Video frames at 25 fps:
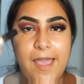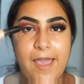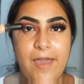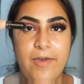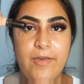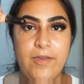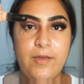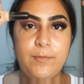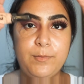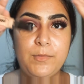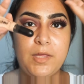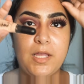
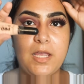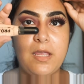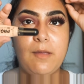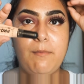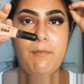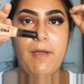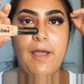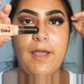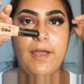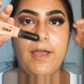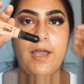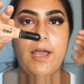And I'm
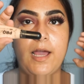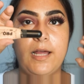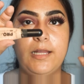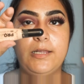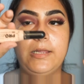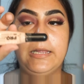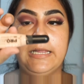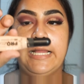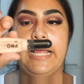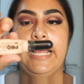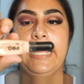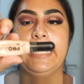taking my
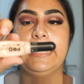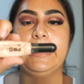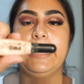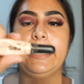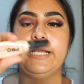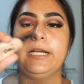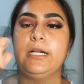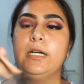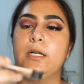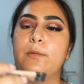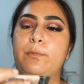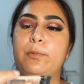
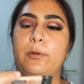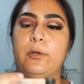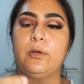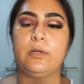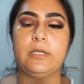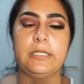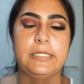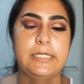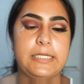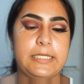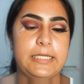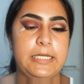LA Girl
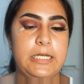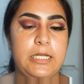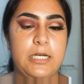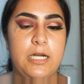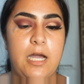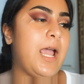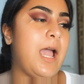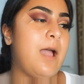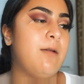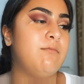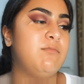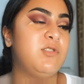Pro
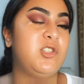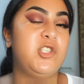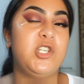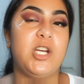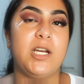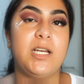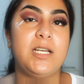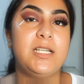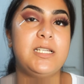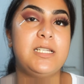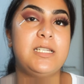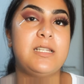Concealer. I'm
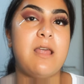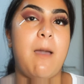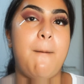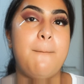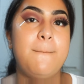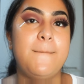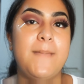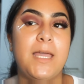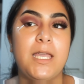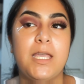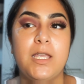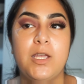
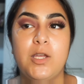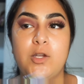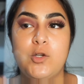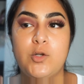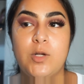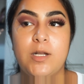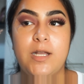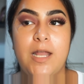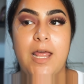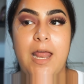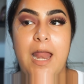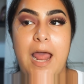just making
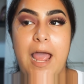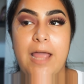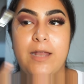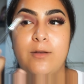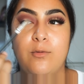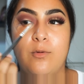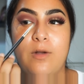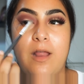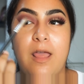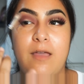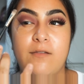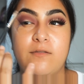sure that I
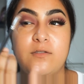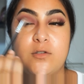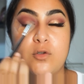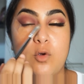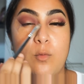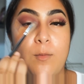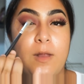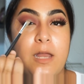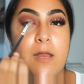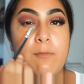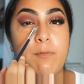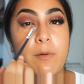don't have
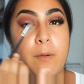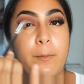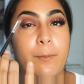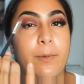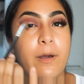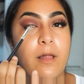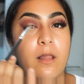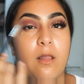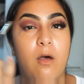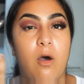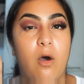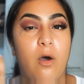so many
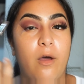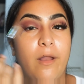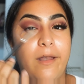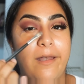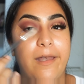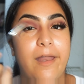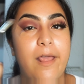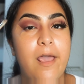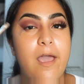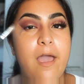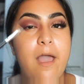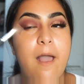purple
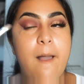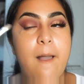on